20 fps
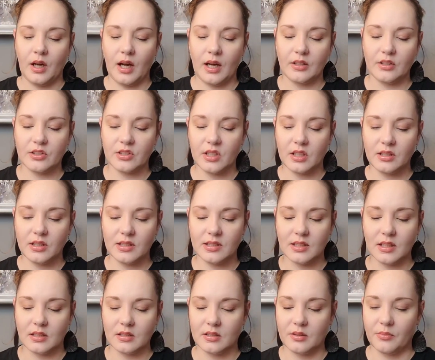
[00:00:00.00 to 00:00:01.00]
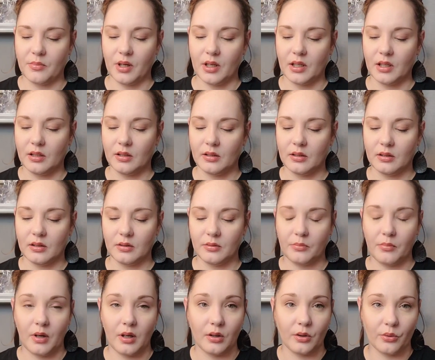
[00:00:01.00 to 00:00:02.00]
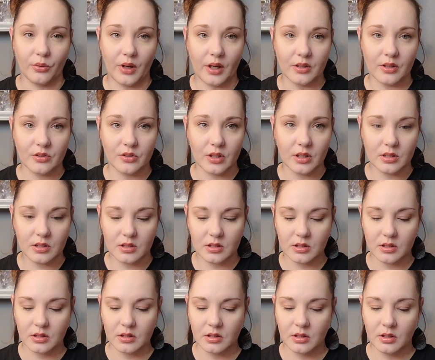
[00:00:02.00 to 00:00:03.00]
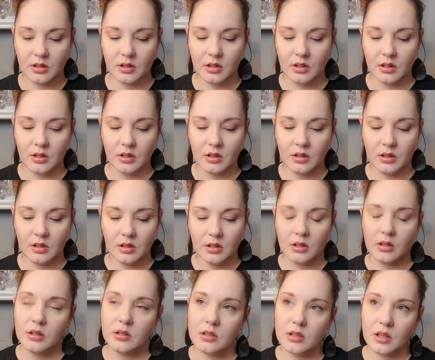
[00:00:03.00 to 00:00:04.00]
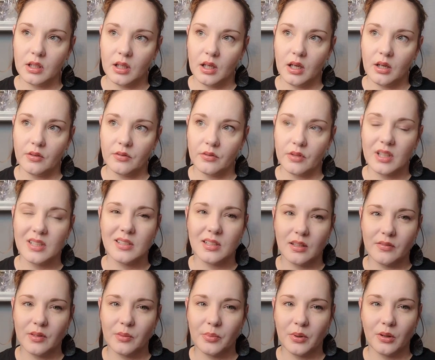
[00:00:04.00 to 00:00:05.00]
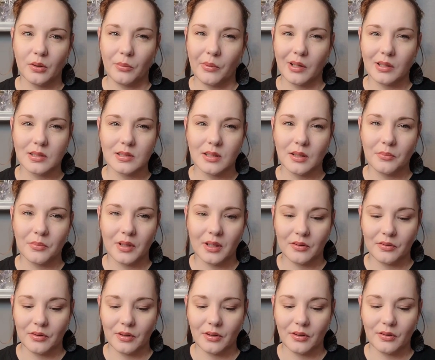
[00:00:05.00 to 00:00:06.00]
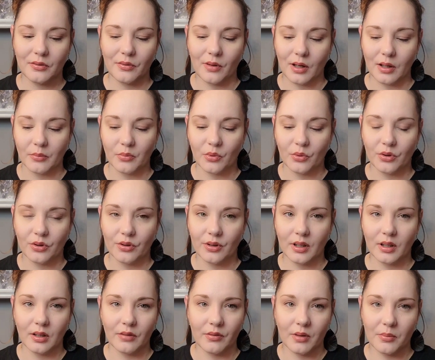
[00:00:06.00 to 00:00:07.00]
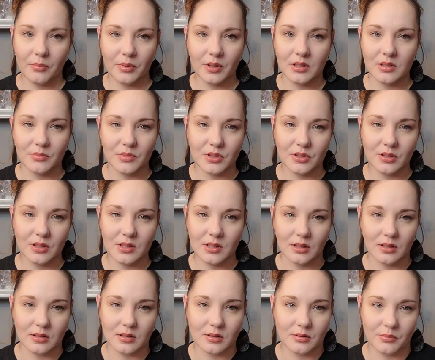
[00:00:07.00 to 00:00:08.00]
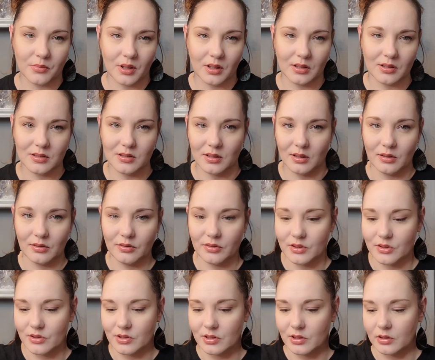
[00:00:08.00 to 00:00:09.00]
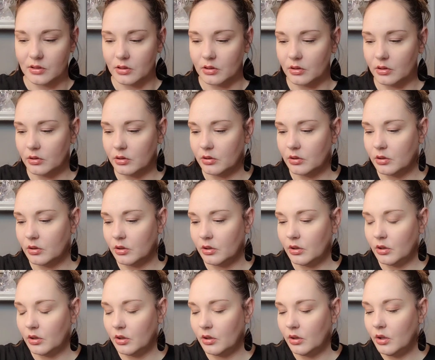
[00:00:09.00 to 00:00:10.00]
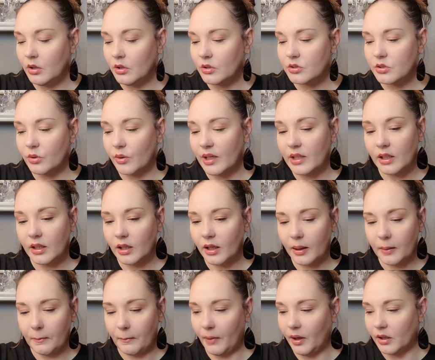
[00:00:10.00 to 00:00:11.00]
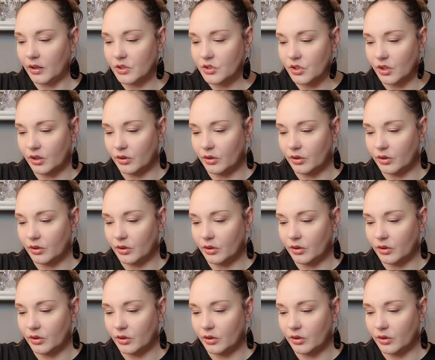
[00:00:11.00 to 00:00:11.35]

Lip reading: I just got this sent to my own address. I did have the P.O. Box then, but I figure if I'm ordering enough companies, I'm just going to send it to myself. It's just easier. So I didn't get much.